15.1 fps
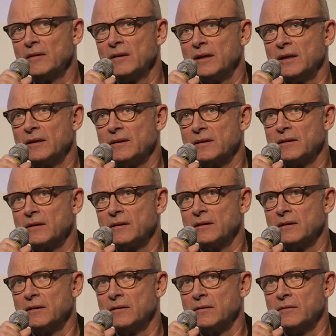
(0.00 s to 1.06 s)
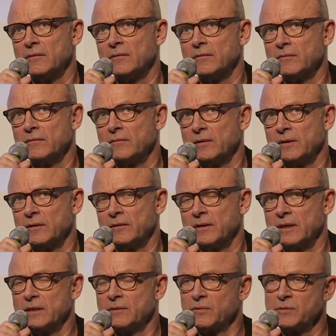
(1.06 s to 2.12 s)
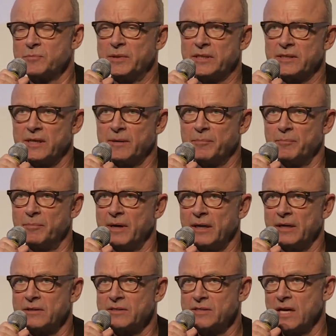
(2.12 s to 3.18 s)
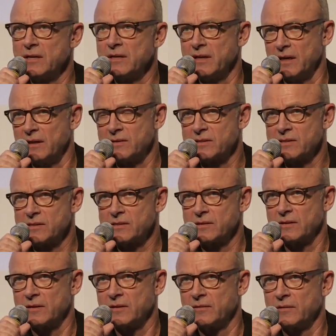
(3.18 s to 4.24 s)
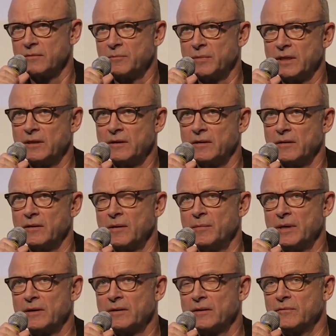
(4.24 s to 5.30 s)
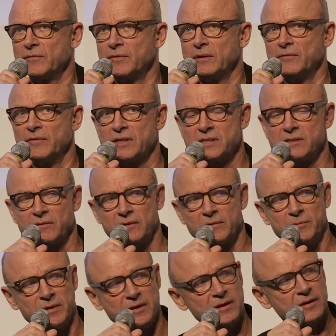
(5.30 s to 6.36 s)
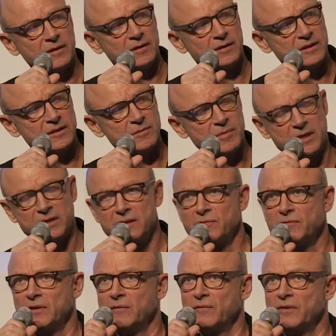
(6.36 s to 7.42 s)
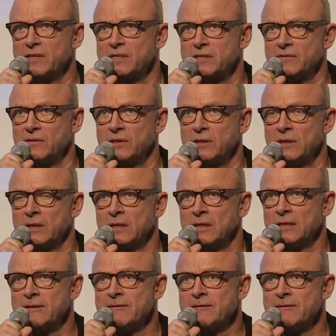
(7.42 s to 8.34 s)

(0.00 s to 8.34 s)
And then it was picked up by Sundance, the big American film festival, the big independent film festival. Mm-hmm.